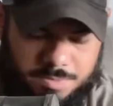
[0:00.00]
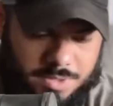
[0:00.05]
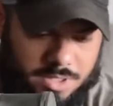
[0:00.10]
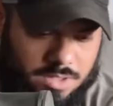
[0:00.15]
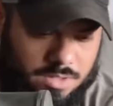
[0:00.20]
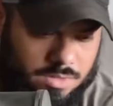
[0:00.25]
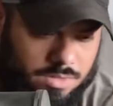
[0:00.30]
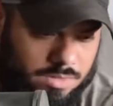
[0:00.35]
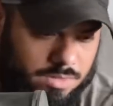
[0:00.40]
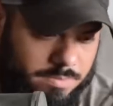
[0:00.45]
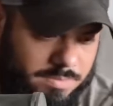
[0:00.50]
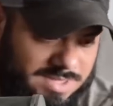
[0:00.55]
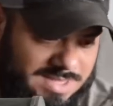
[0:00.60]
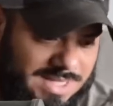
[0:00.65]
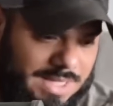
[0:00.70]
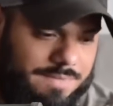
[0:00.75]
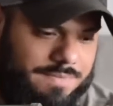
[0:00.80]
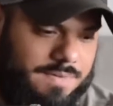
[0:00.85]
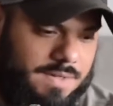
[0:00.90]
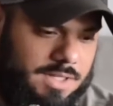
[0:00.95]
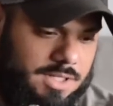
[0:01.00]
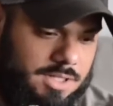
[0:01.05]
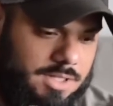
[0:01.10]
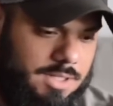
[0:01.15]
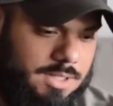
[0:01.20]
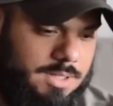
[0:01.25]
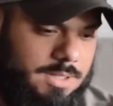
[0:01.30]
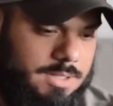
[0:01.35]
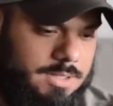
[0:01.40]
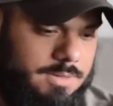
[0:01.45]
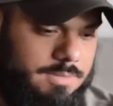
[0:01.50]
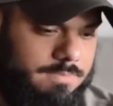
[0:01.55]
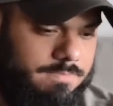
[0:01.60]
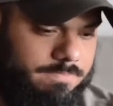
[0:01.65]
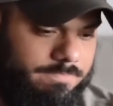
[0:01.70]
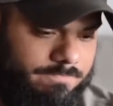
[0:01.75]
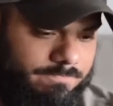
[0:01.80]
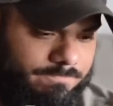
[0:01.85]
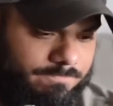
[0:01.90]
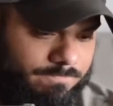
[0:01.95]
barrel safely
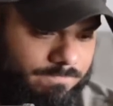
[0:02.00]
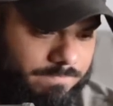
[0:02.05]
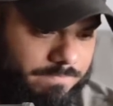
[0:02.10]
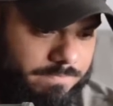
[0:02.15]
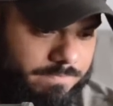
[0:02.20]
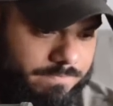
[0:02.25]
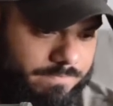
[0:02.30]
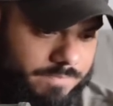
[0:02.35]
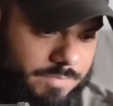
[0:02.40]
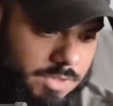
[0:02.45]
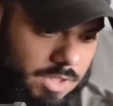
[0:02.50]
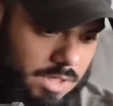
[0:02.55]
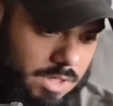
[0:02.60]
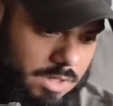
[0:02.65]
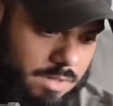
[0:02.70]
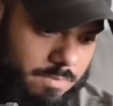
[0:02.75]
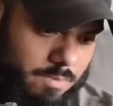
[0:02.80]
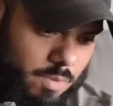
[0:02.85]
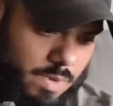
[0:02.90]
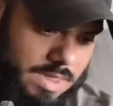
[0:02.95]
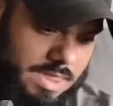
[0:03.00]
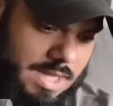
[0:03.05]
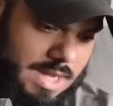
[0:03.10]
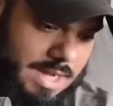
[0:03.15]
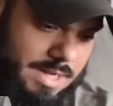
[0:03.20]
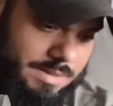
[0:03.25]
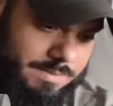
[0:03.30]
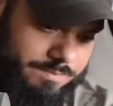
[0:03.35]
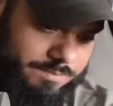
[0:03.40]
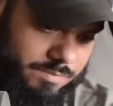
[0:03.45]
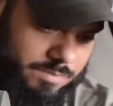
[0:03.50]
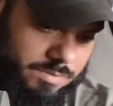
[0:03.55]
um, with that.